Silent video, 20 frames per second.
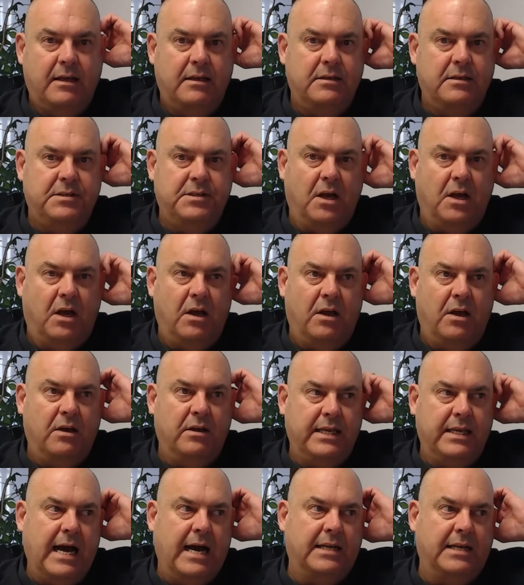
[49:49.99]
So
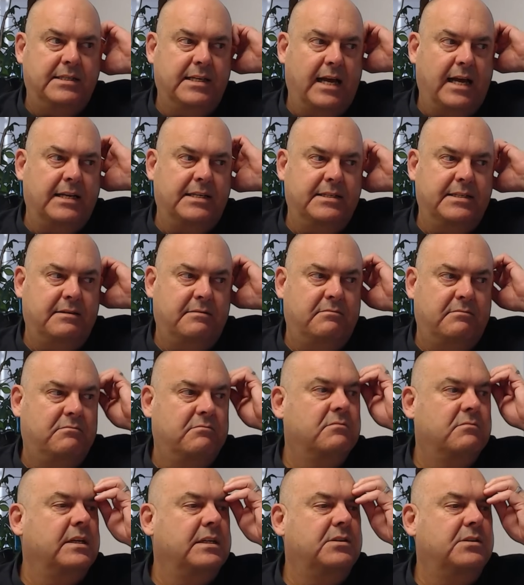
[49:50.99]
yeah, I'd say
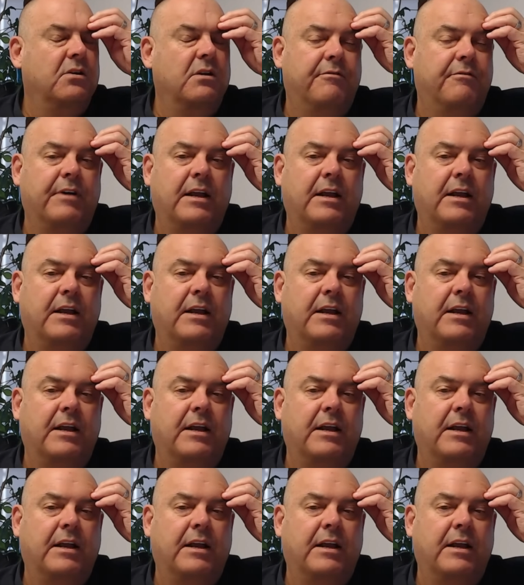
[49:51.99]
it's sort of